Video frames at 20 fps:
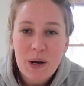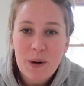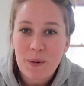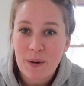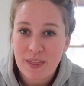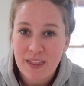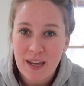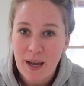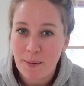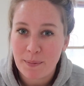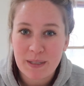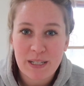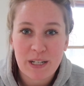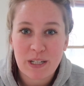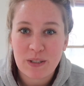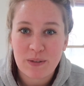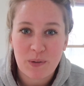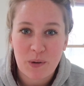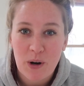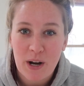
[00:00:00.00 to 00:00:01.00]
with the
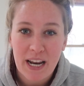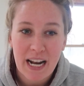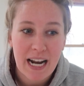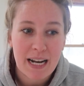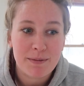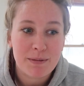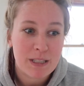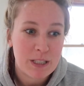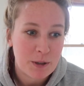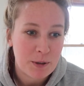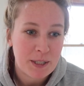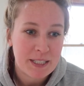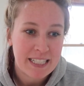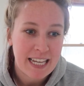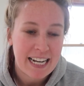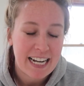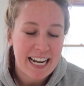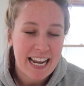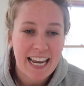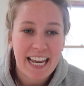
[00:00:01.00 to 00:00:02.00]
upstairs flooring, and I'm so
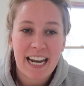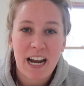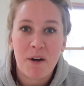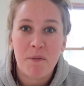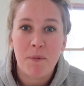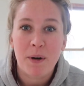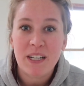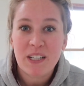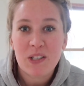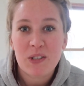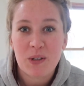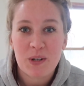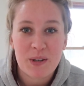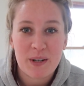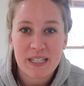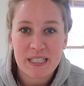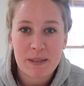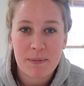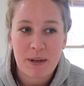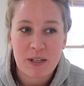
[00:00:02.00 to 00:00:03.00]
excited. I cannot wait to show you
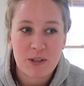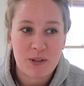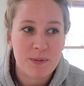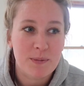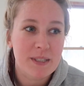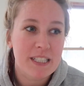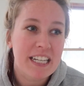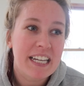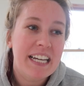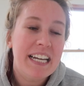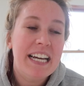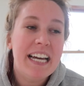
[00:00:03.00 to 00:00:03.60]
guys the bedrooms.